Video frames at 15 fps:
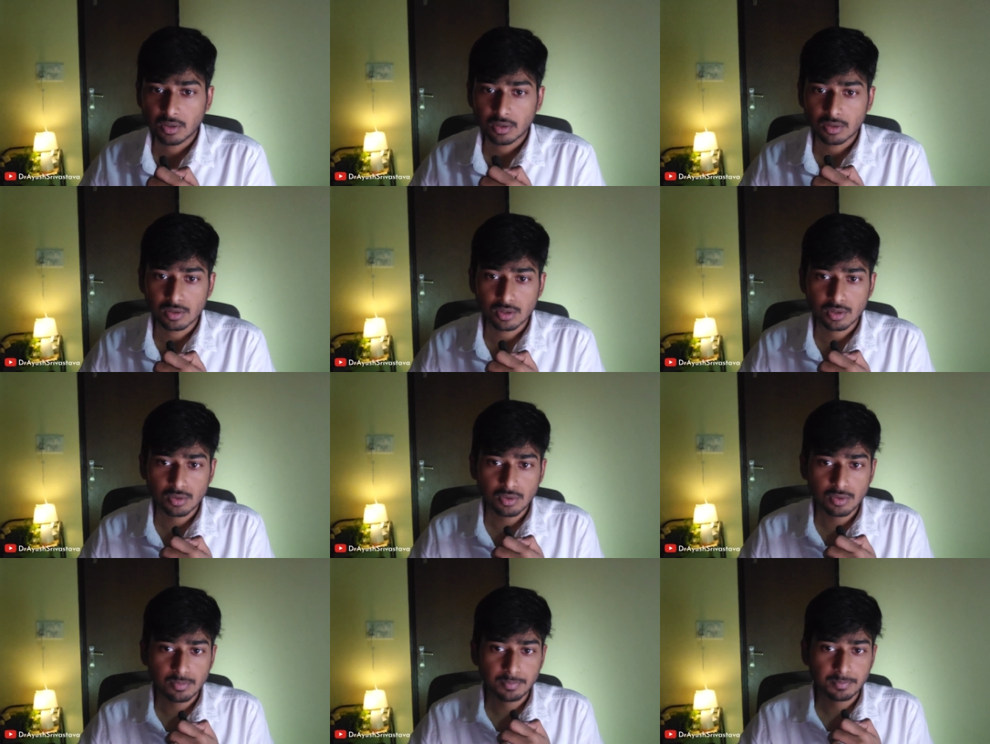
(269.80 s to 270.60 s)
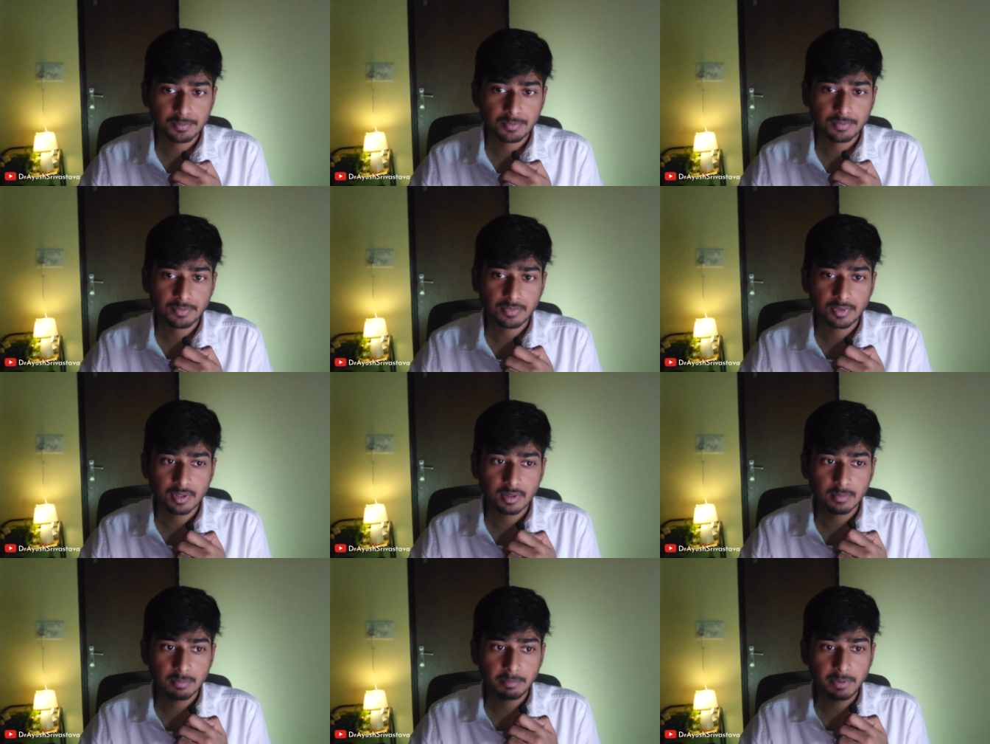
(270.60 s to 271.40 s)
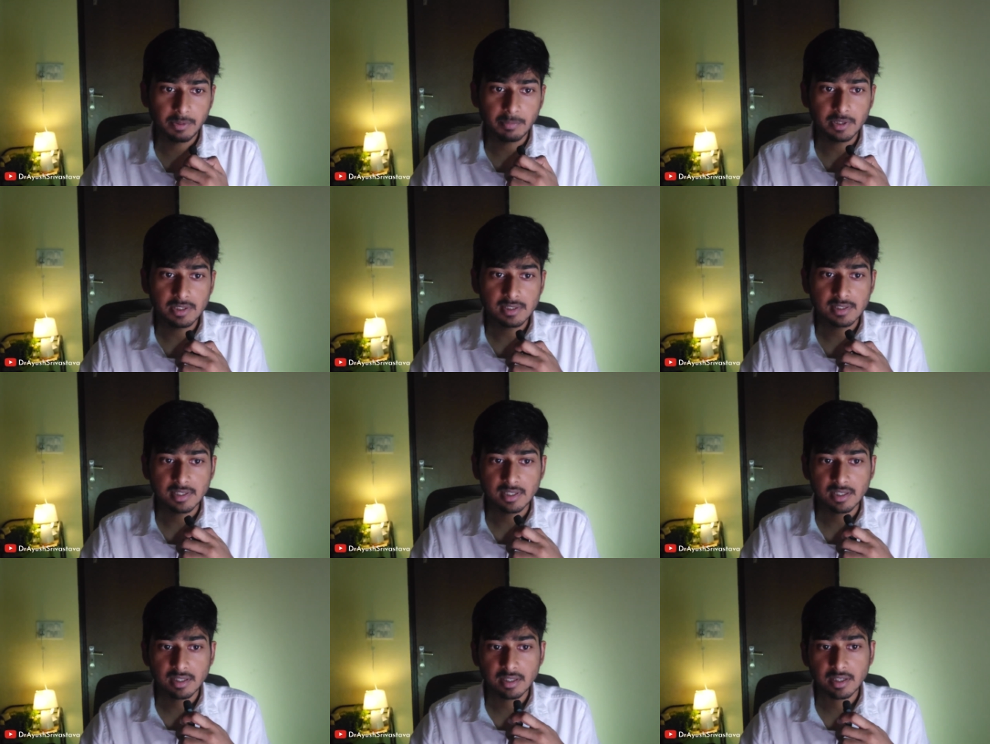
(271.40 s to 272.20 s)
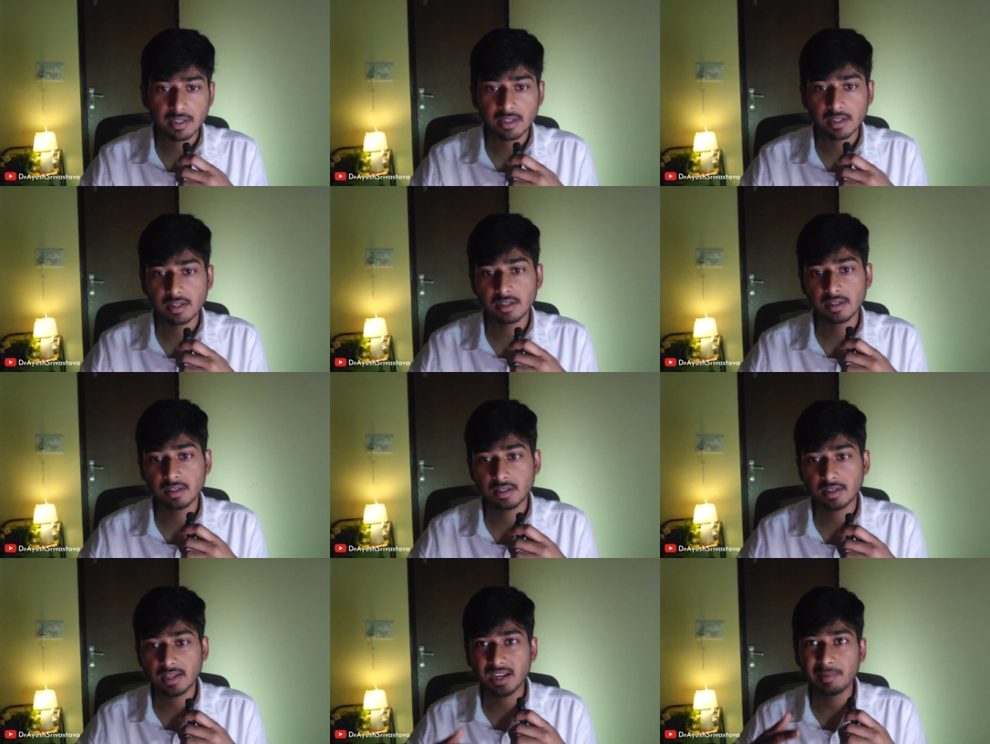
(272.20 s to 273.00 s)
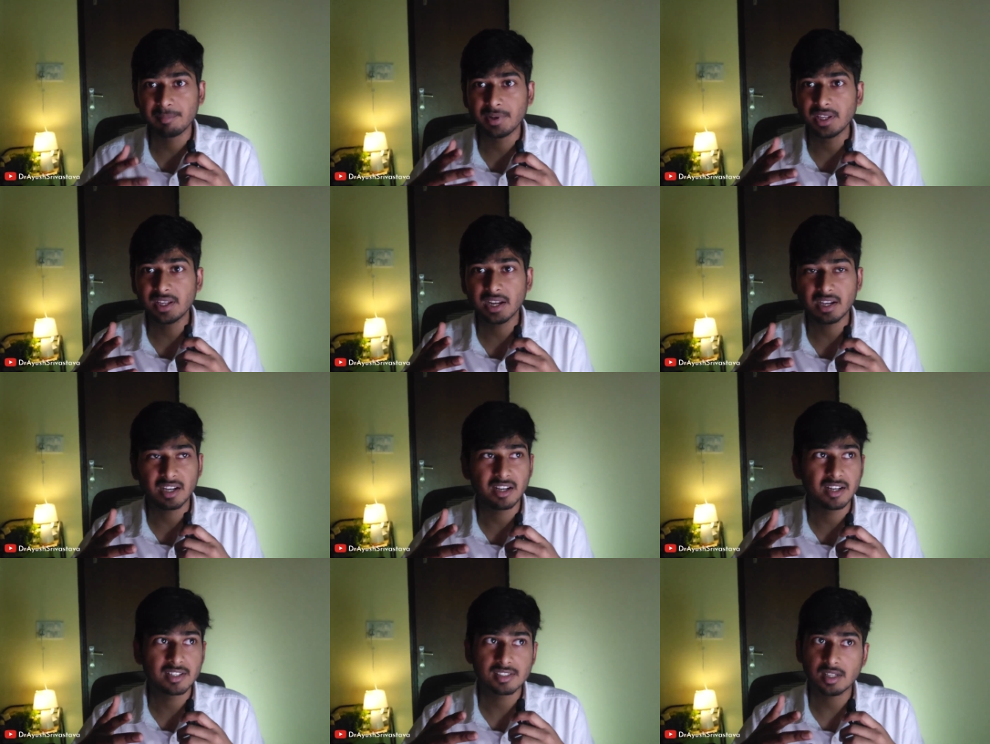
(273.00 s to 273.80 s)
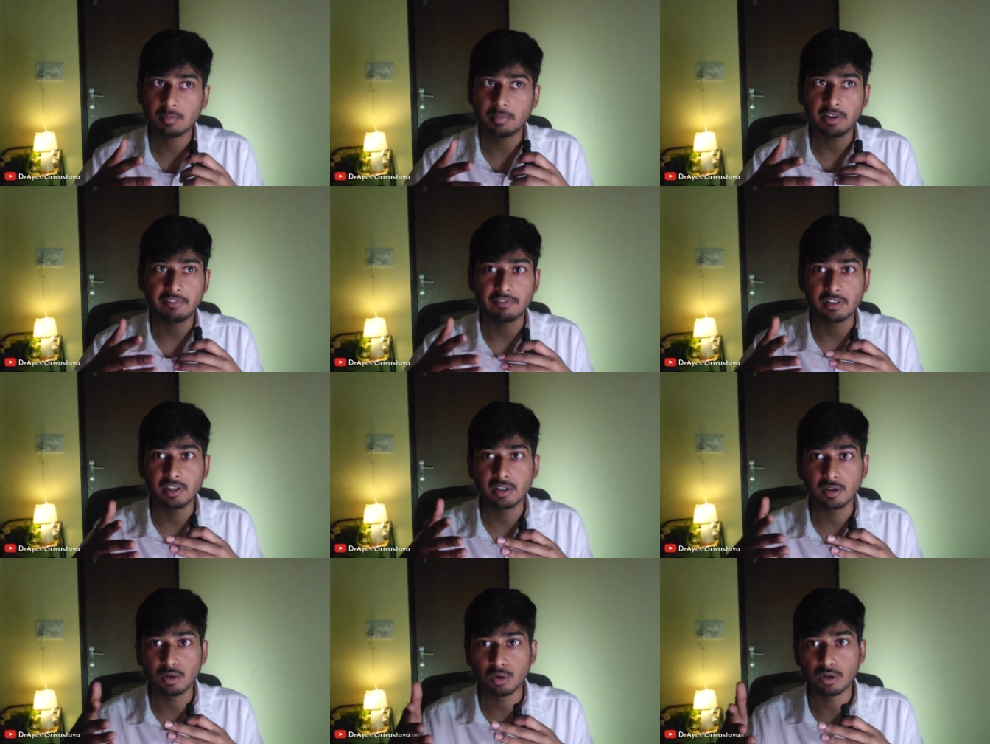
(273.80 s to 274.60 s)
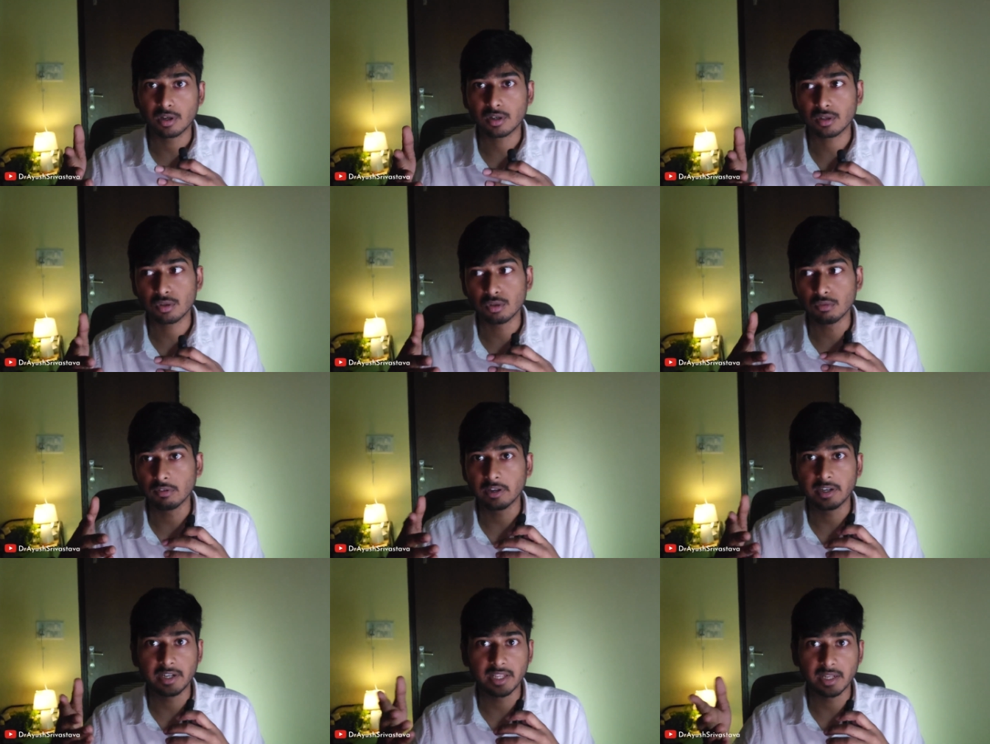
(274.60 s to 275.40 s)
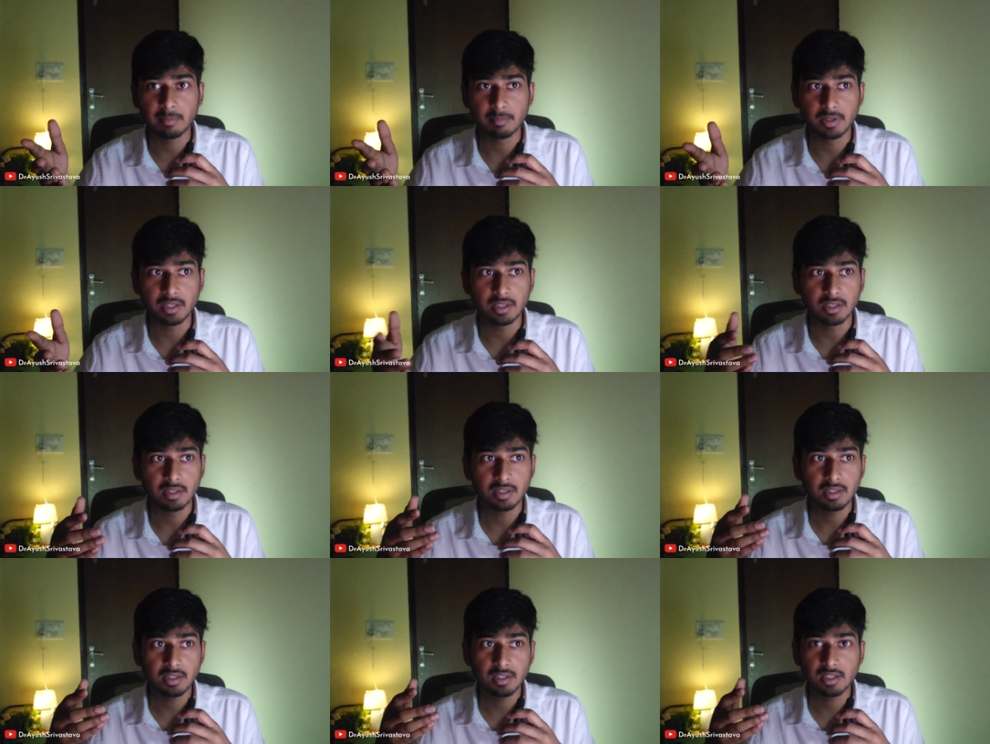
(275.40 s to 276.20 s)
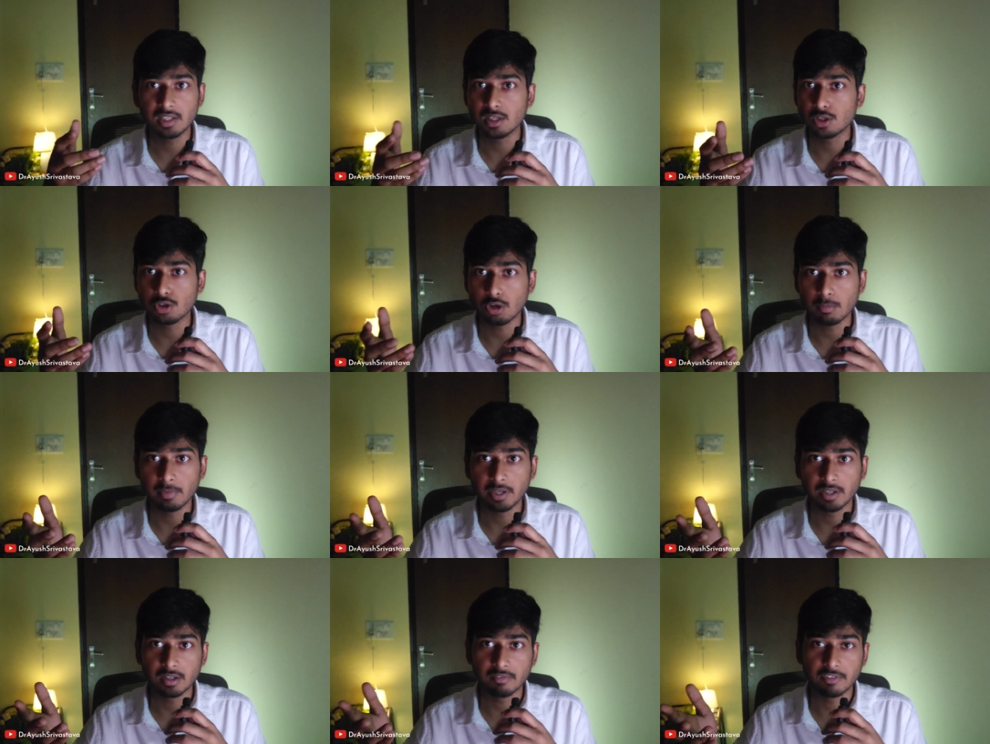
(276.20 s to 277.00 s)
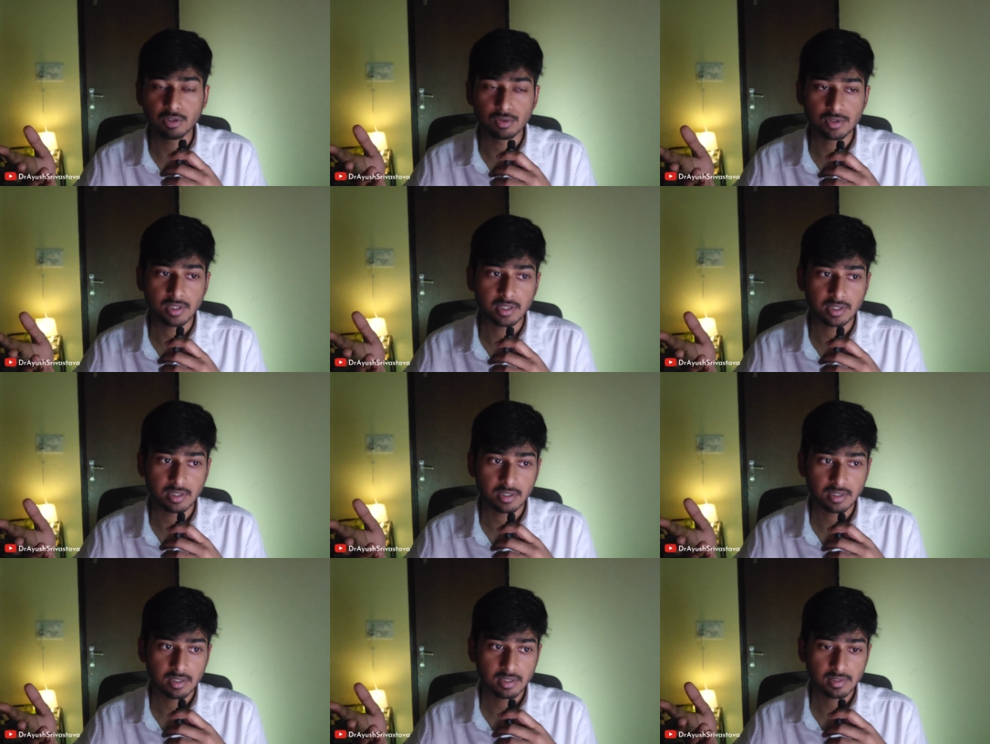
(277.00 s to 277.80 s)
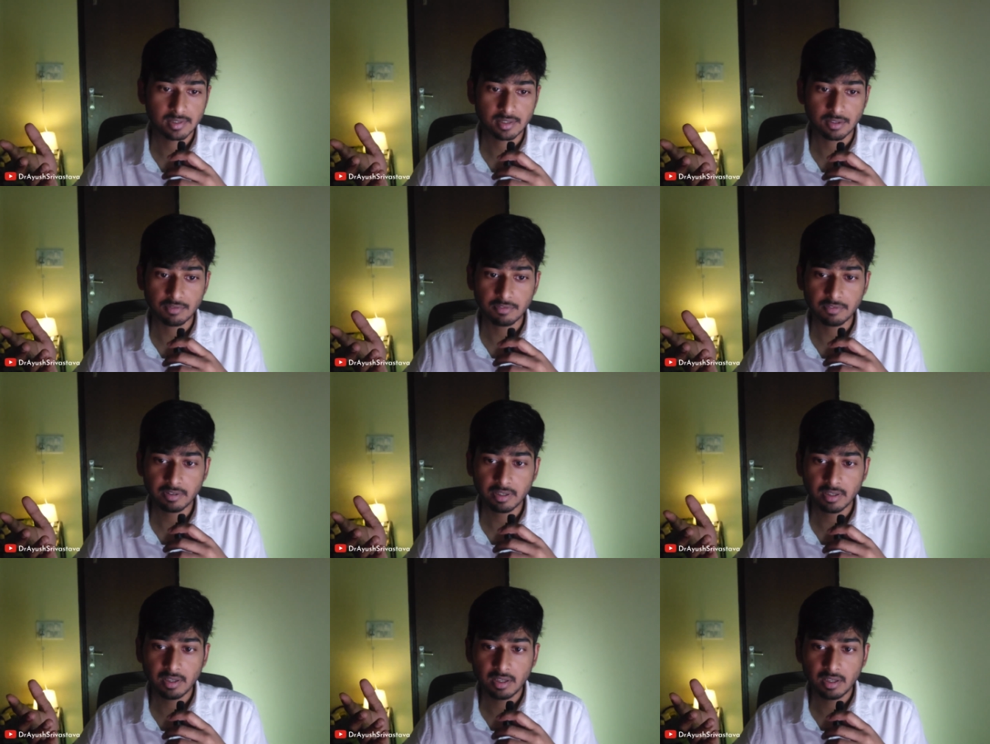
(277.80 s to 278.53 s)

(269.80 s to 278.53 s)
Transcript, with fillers: Also, people say that M D candidates are preferred a lot over D N B in job interviews and stuff,